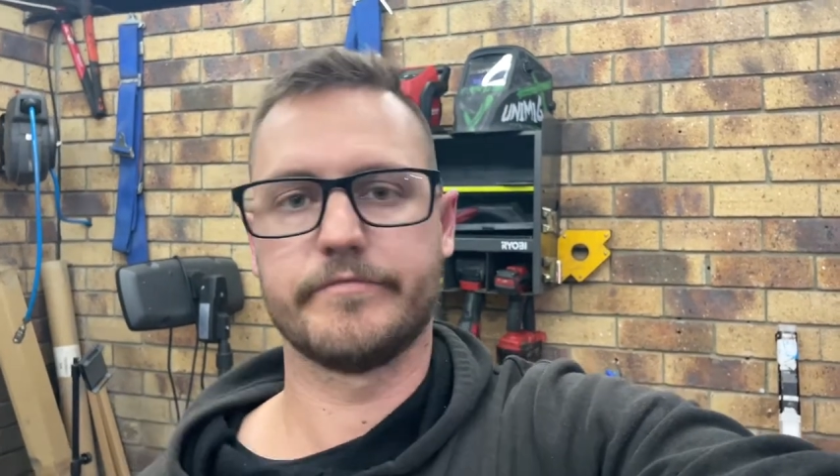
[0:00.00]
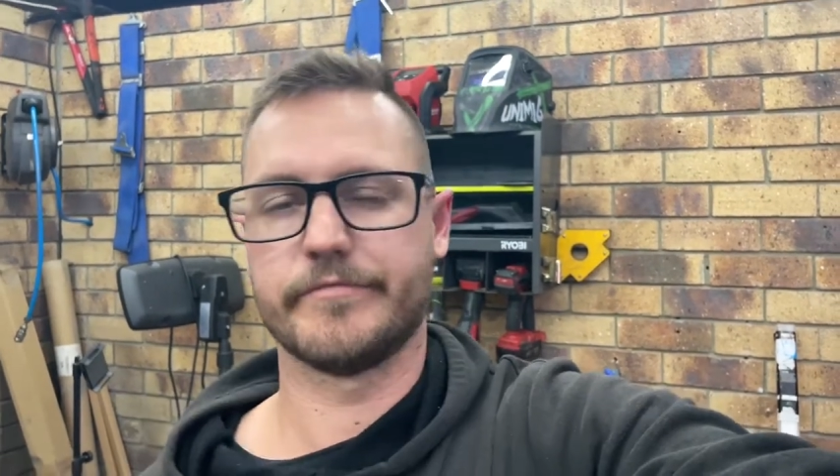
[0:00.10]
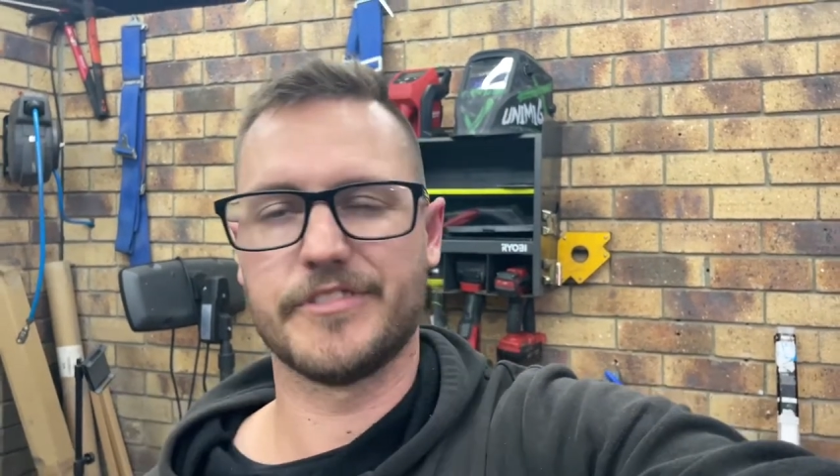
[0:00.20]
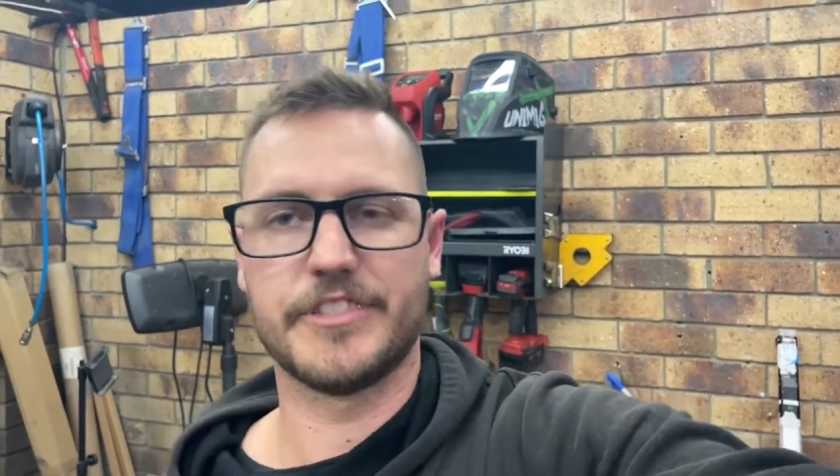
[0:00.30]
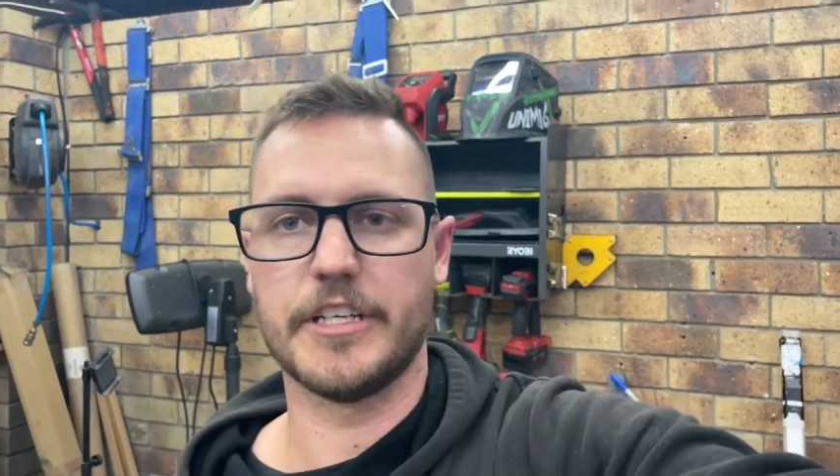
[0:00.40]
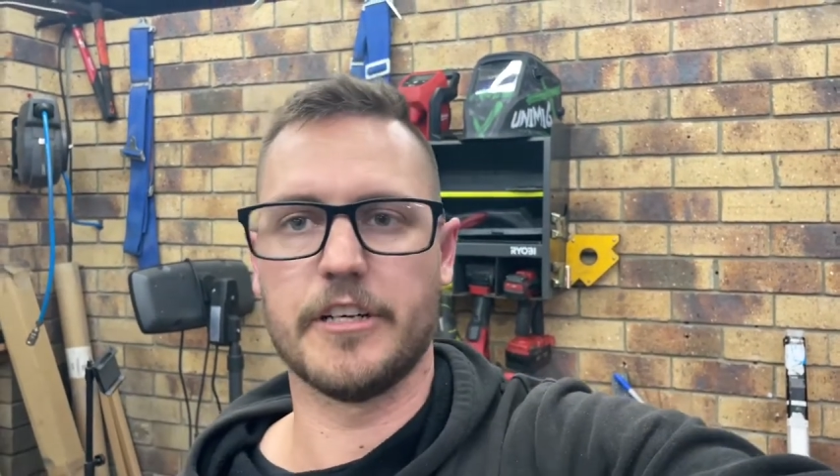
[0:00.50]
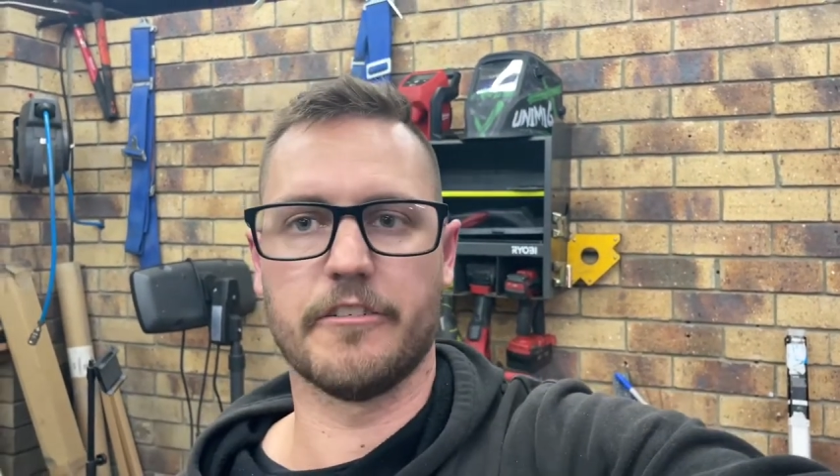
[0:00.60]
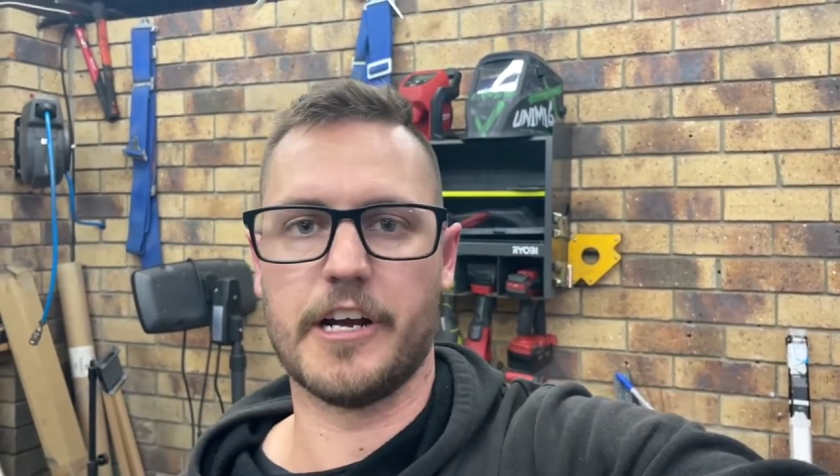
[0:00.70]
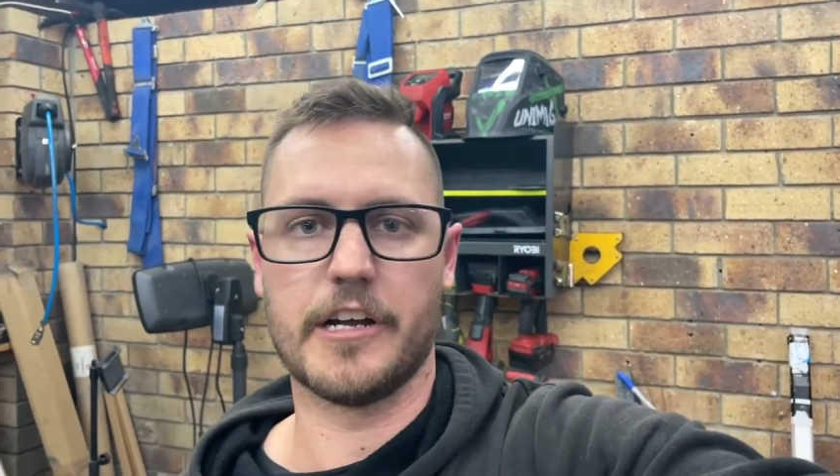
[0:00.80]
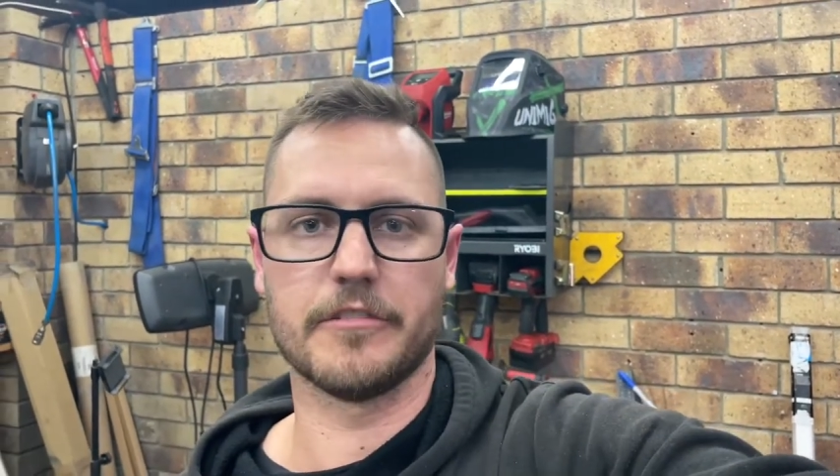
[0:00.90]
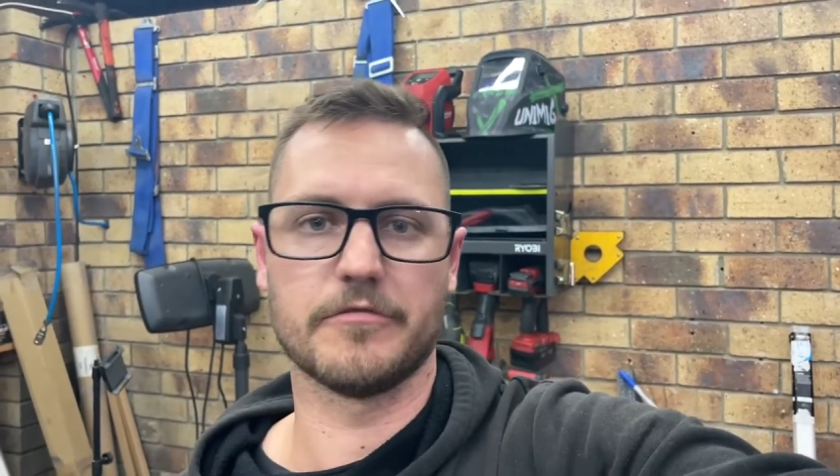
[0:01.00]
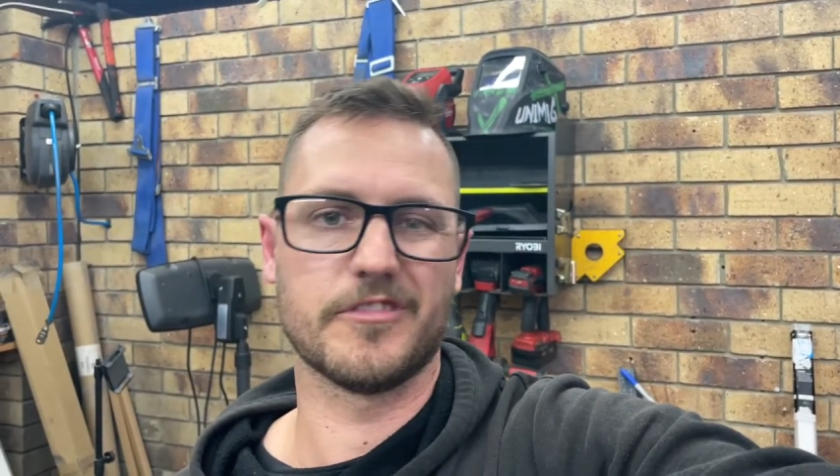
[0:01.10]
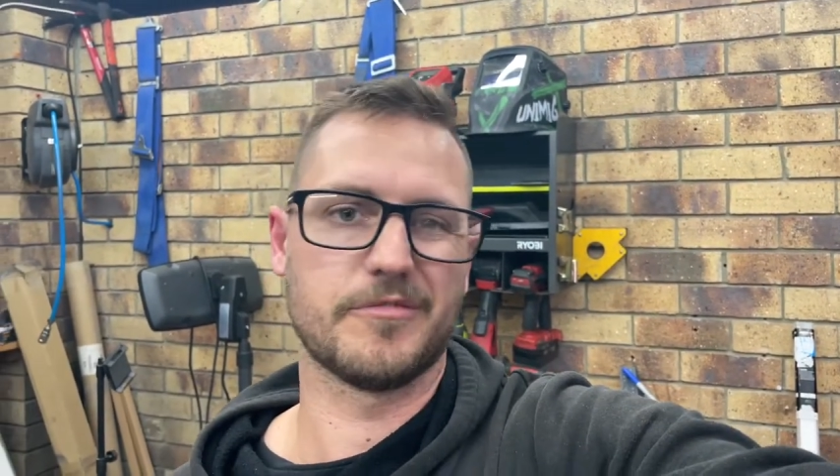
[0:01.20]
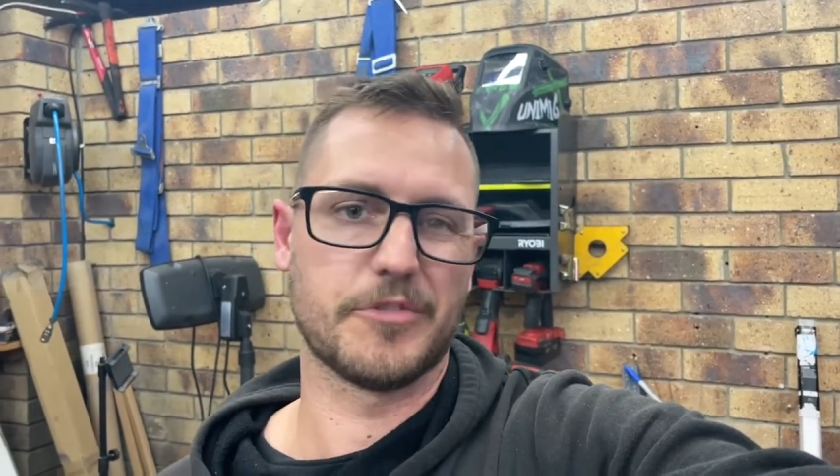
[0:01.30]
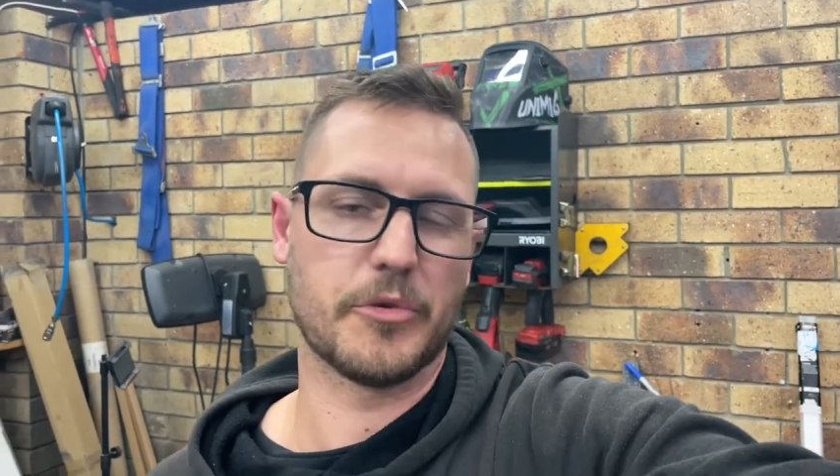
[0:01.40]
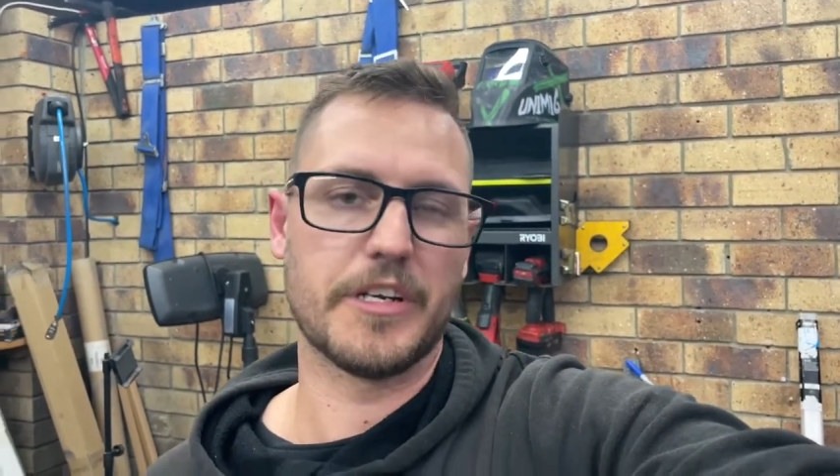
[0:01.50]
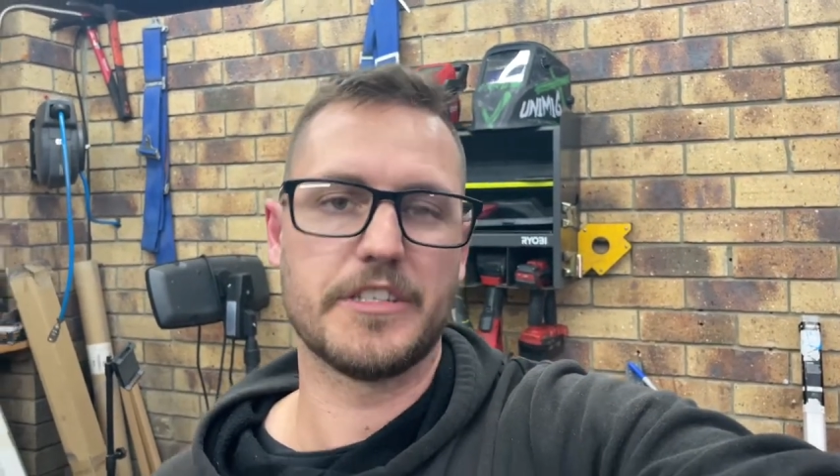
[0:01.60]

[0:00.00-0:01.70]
sit at around between